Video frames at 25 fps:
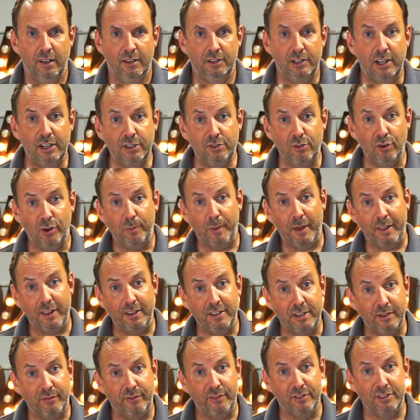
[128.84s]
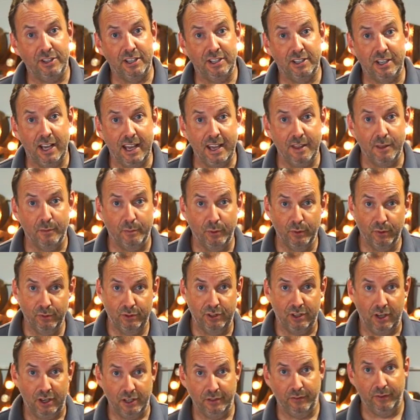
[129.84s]
So let's talk about the differences in the ball
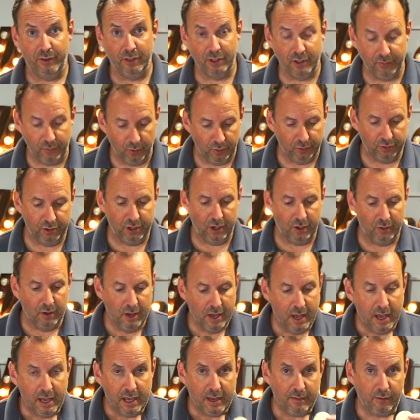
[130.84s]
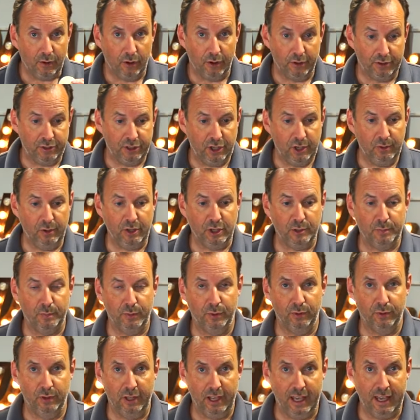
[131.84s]
size first of all. So you've got a 2-inch
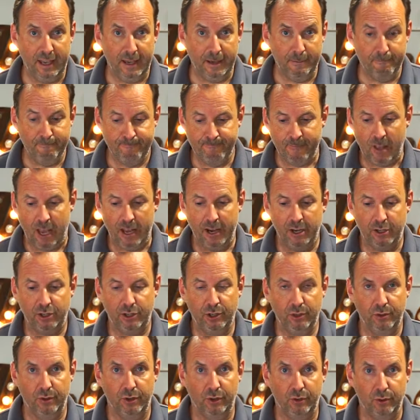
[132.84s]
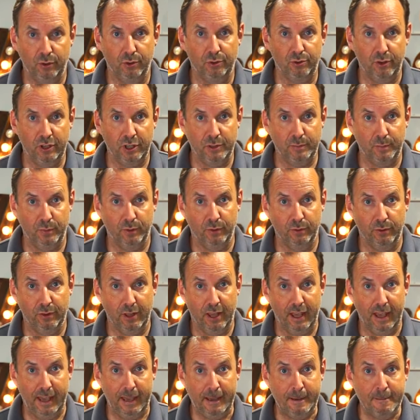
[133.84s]
ball here and a 2¼ inch ball
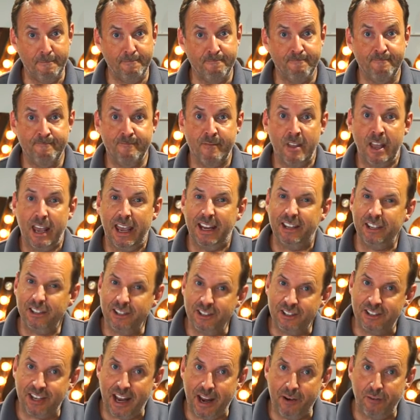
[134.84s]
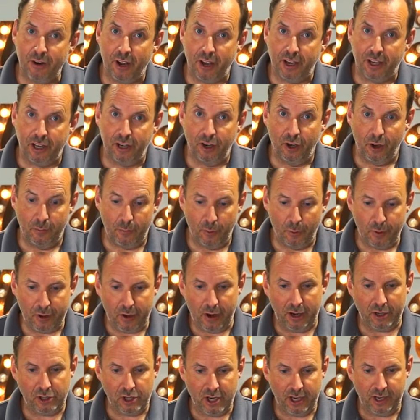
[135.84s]
there. It doesn't sound like a lot, but when
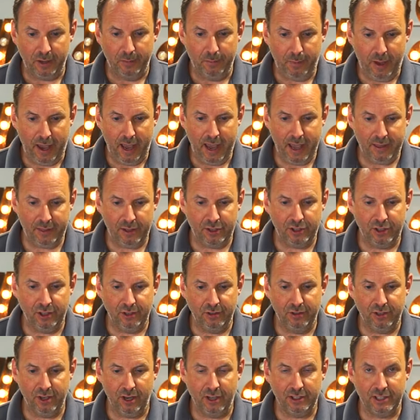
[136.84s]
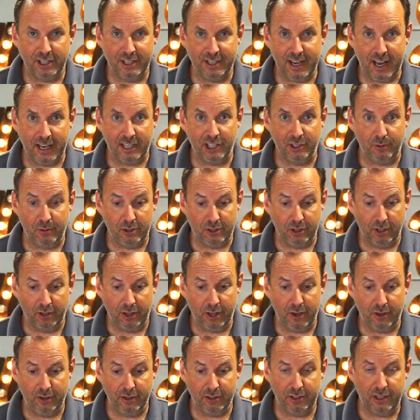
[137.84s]
you actually compare the two sizes next to each
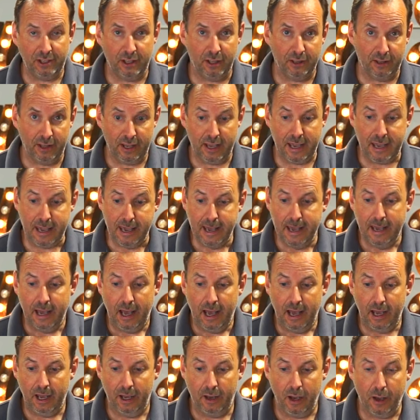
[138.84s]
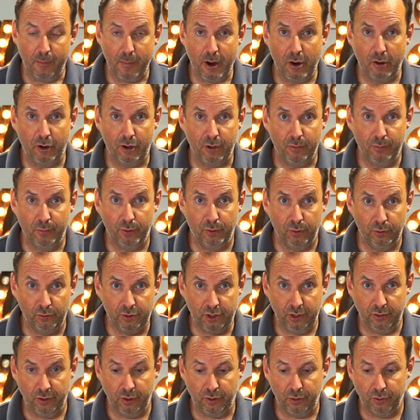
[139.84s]
other, you can see that the American ball,
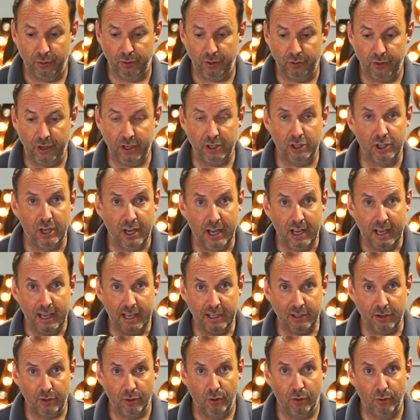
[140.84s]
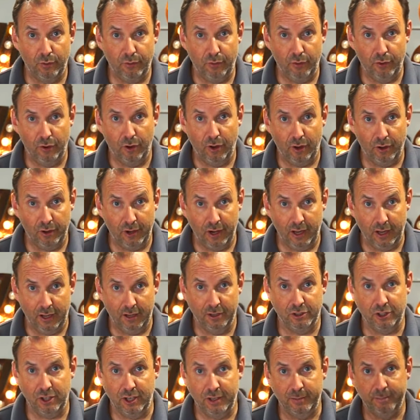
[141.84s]
2¼ inch, is an awful lot
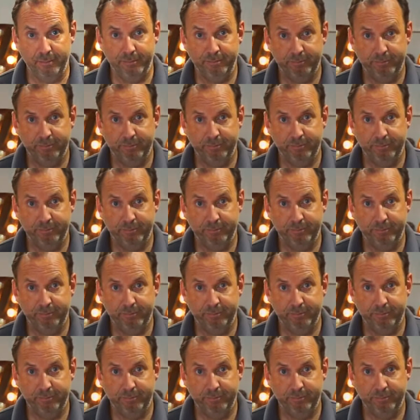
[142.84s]
larger.